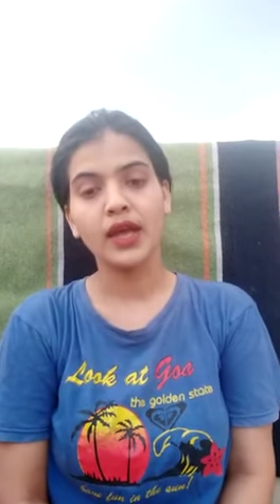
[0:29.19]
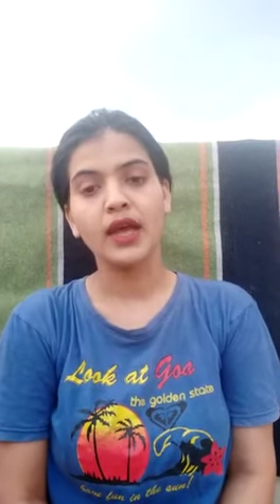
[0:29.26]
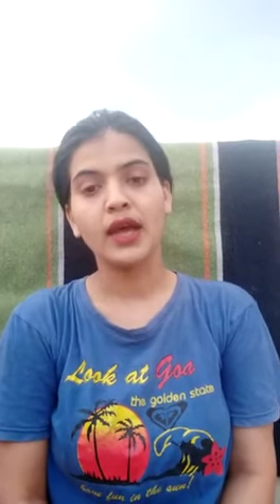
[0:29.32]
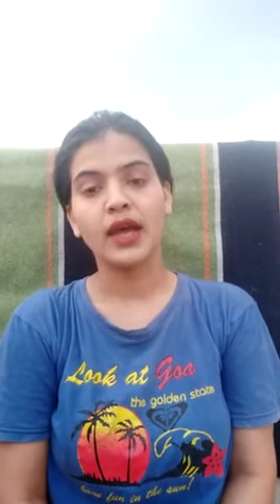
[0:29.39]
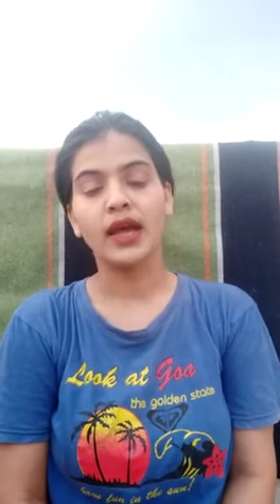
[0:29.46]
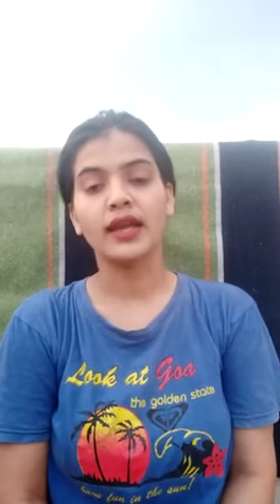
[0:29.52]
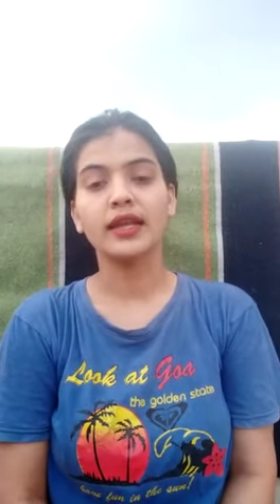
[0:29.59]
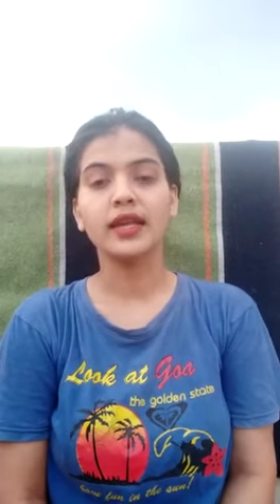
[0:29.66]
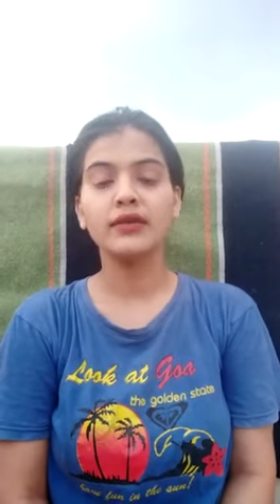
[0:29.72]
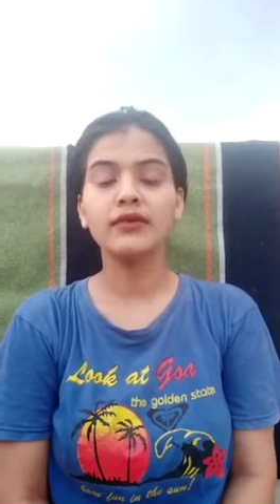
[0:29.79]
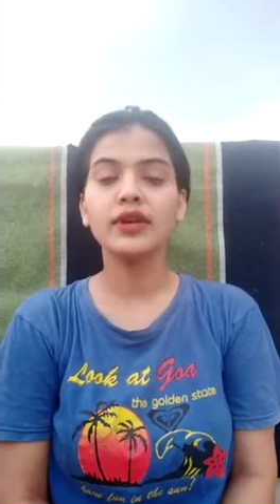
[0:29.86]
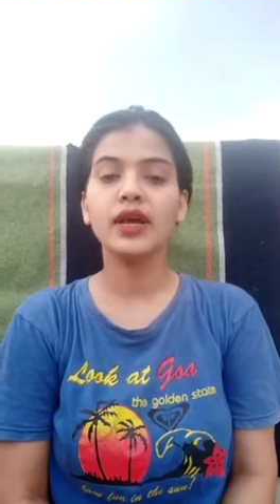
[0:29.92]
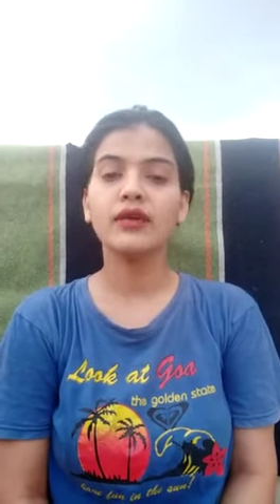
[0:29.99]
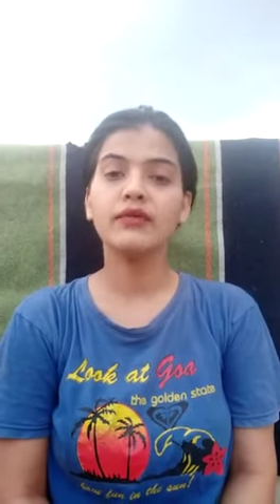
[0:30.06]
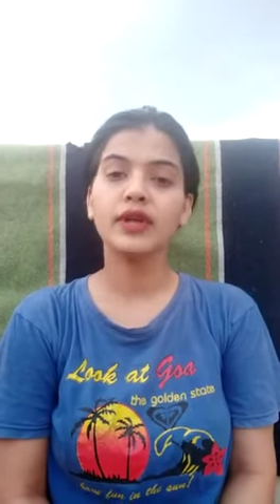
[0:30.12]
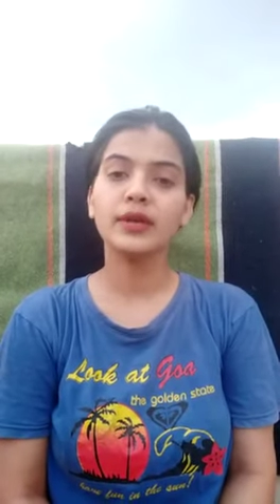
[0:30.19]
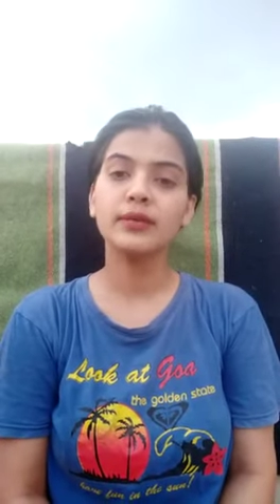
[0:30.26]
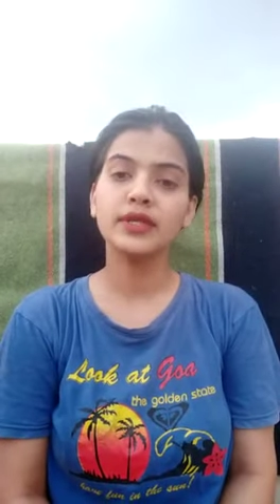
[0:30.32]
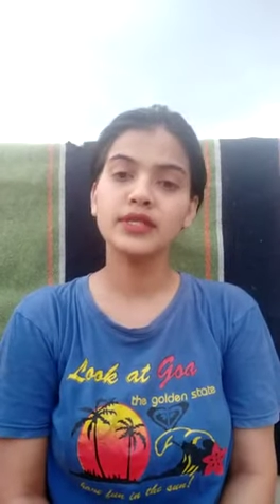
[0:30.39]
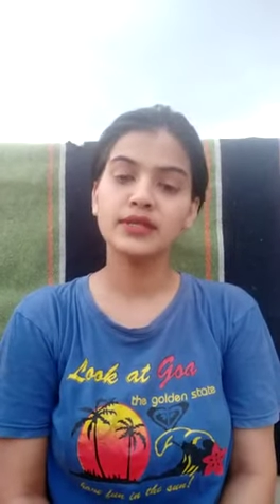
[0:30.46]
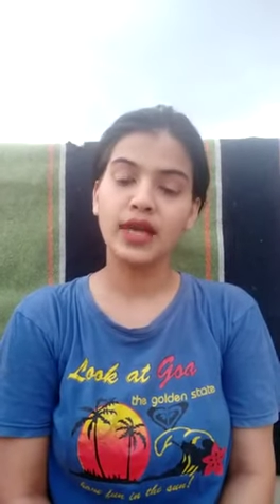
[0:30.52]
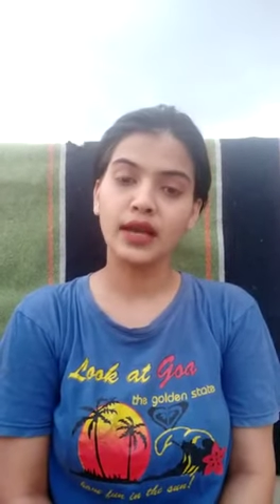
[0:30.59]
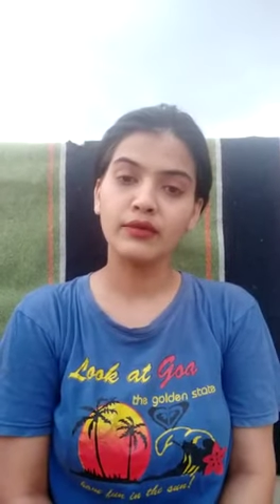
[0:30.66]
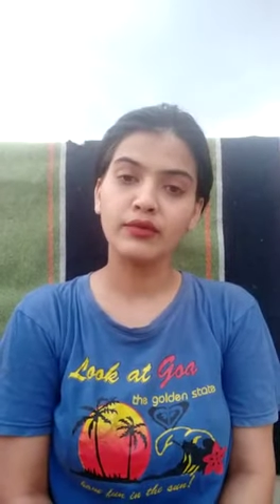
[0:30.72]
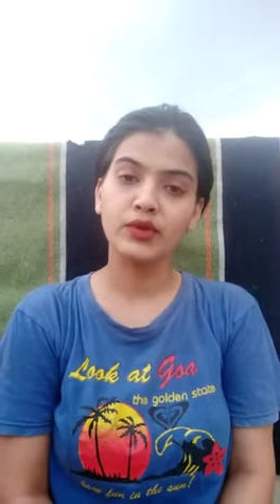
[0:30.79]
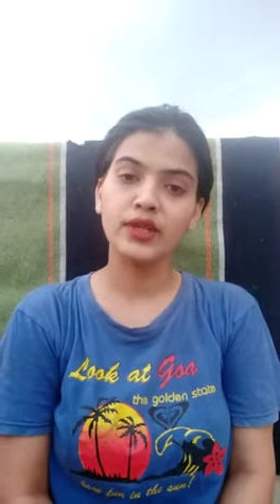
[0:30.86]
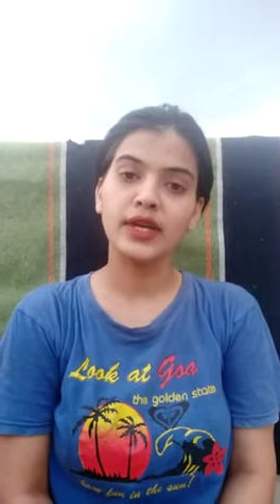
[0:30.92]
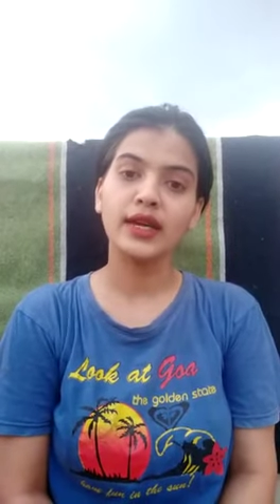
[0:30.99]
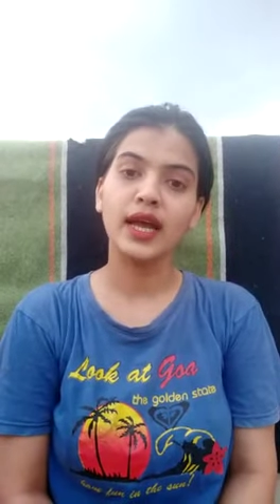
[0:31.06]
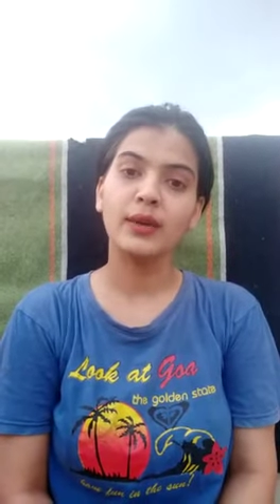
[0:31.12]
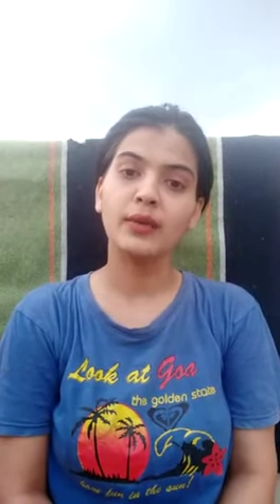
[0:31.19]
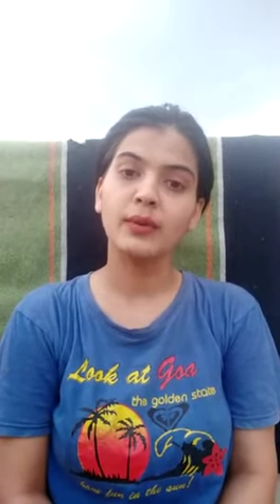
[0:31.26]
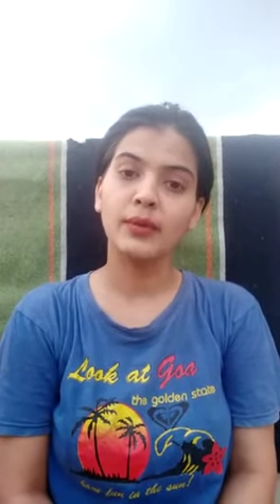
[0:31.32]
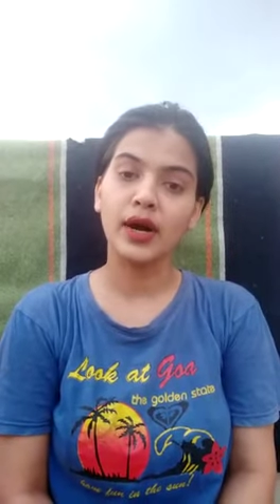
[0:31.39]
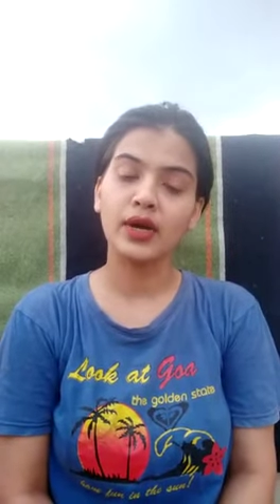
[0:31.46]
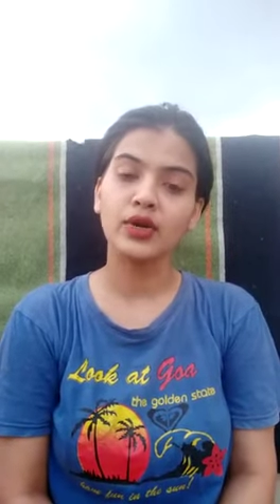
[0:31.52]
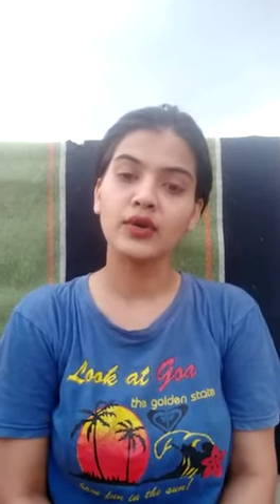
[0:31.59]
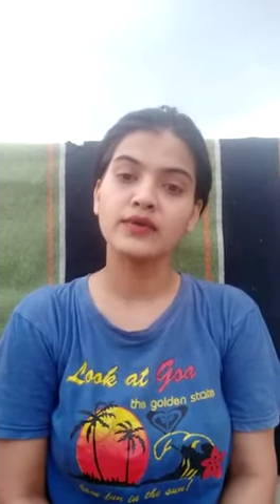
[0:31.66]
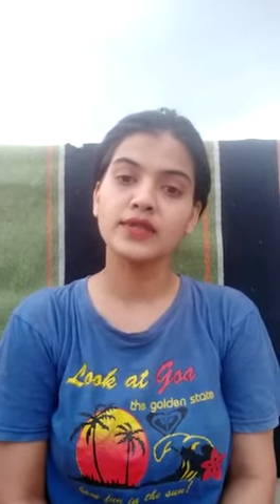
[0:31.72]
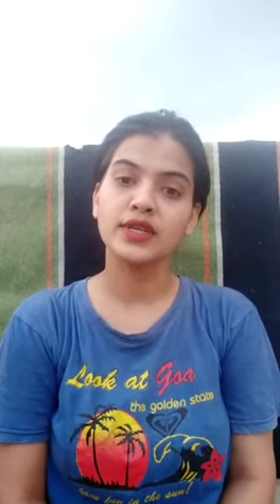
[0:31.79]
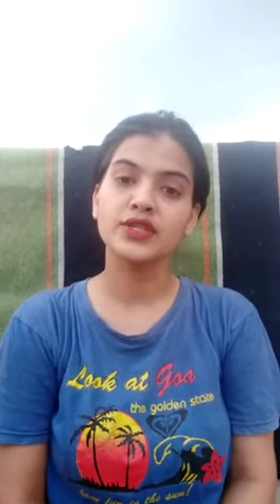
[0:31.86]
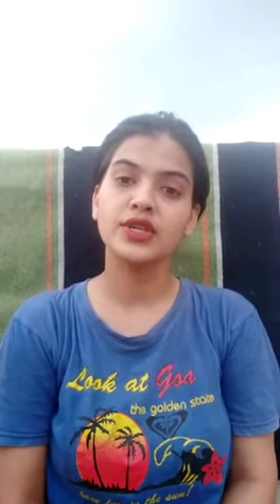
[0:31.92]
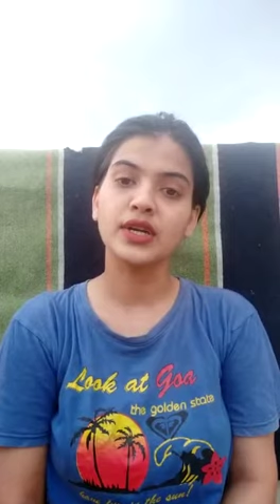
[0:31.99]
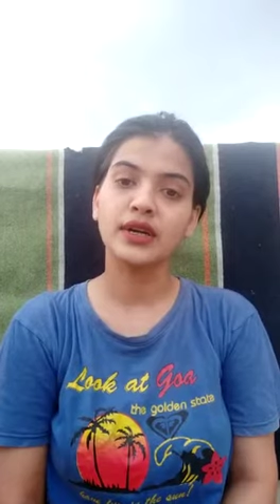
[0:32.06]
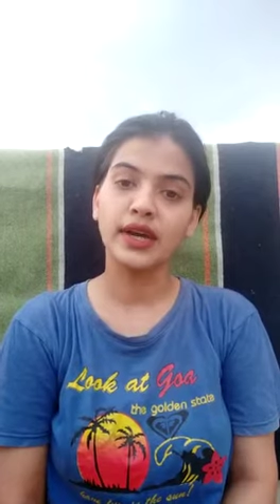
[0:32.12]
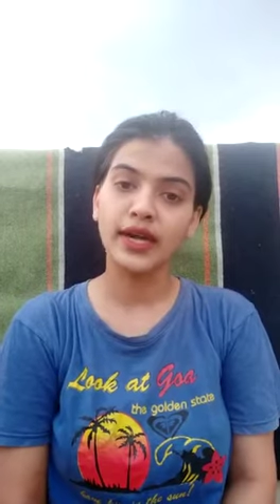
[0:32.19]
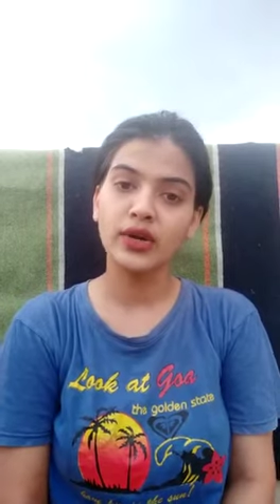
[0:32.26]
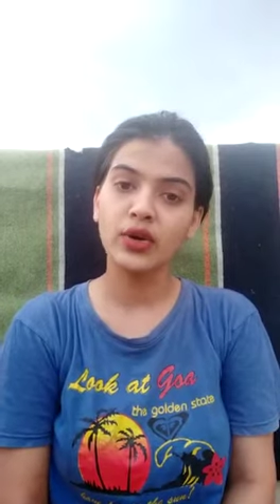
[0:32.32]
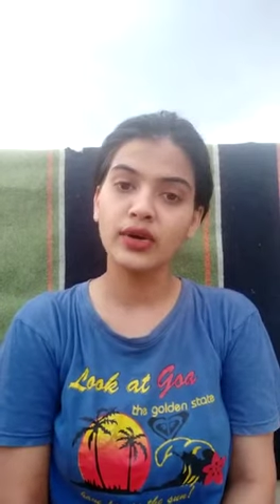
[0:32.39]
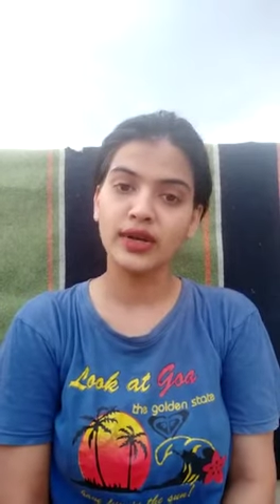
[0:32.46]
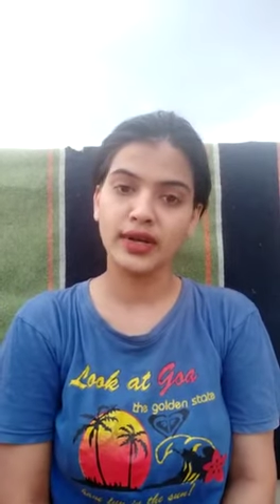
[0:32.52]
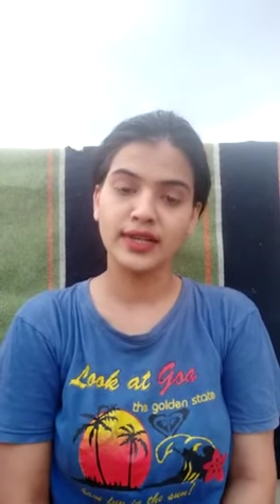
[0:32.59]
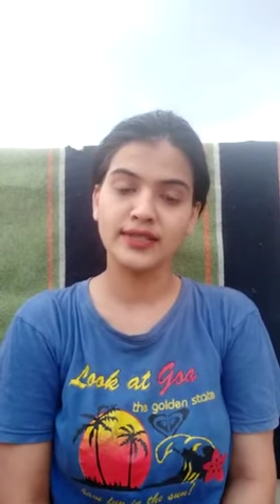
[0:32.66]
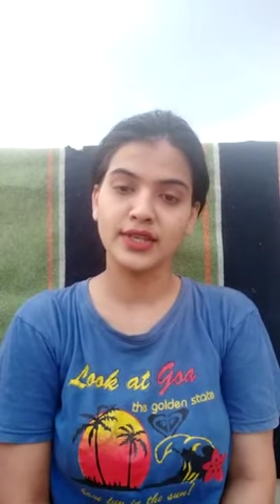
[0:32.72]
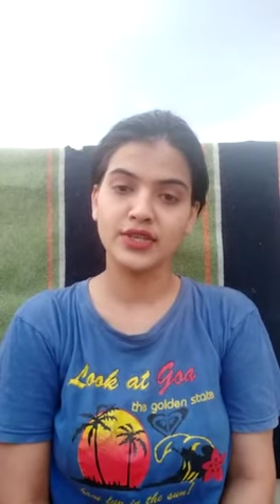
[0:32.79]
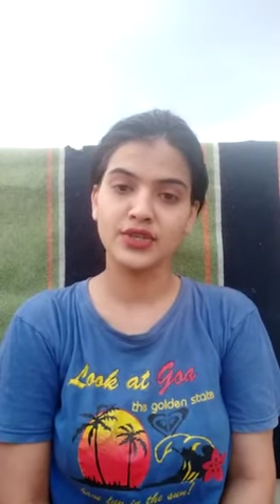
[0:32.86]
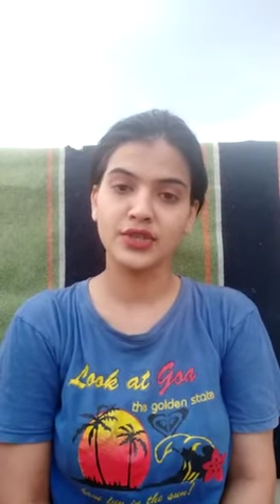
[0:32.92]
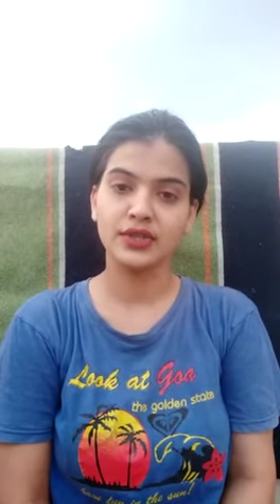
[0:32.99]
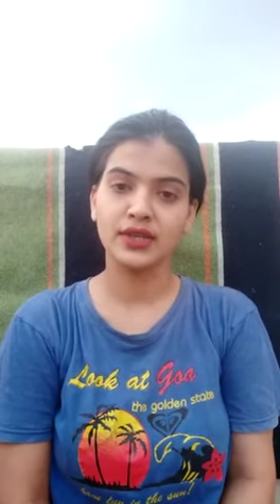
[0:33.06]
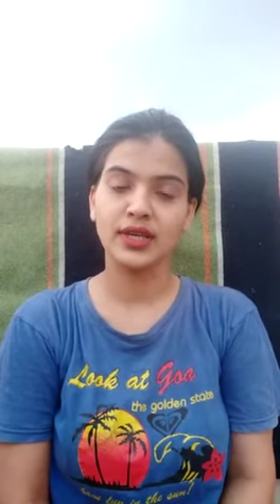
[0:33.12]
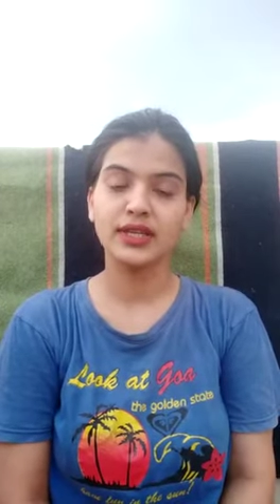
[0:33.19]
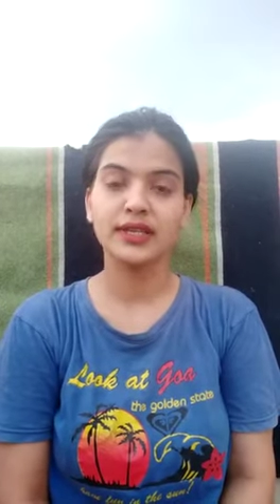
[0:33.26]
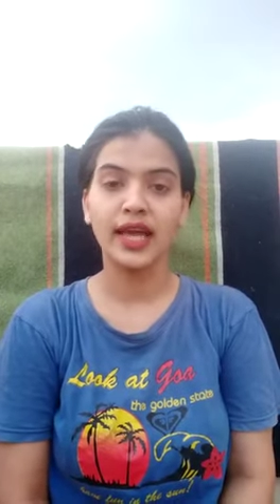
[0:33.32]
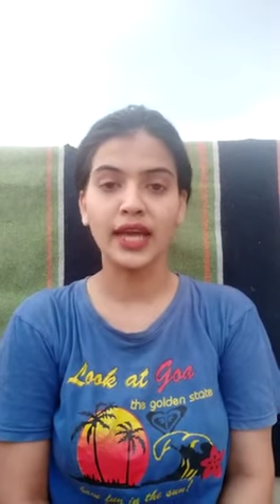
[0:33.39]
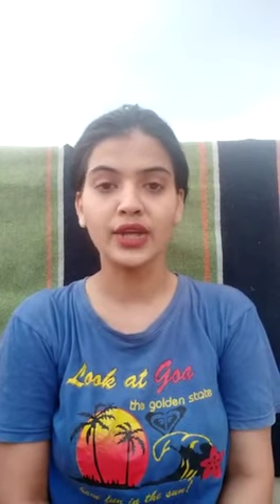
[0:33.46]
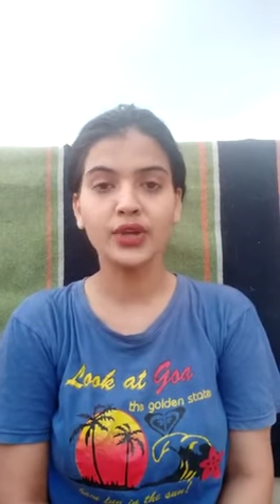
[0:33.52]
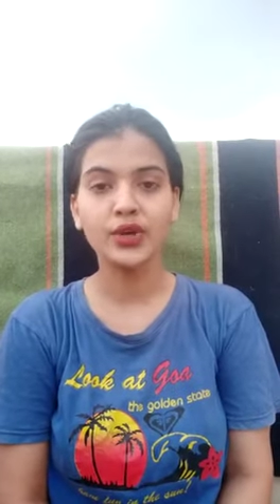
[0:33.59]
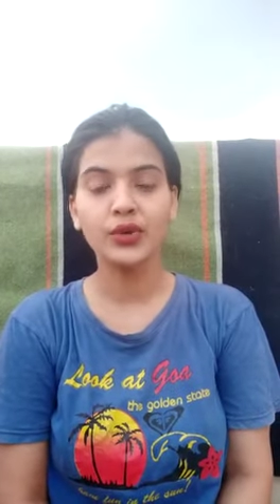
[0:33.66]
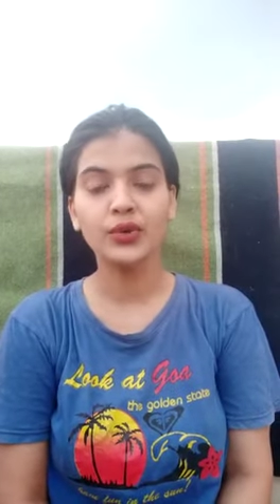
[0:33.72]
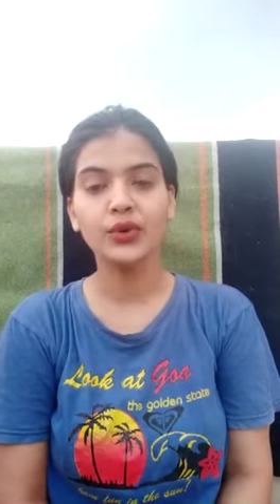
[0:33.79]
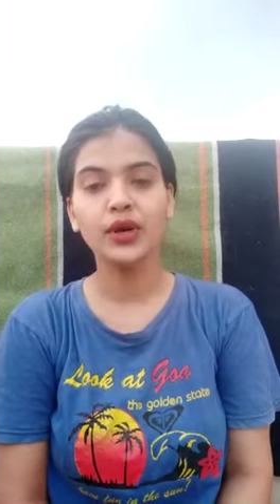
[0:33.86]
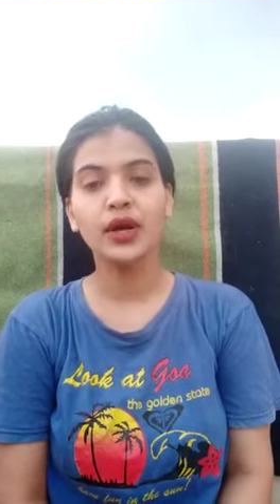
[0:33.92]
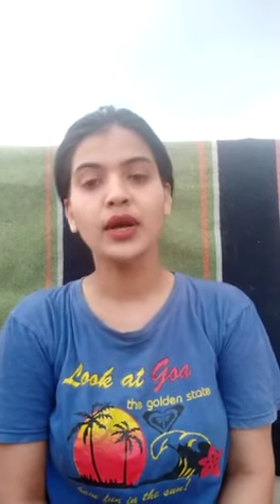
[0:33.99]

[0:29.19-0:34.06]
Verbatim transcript: And even I am very much thankful that I am a part of such a great organization. Thank you.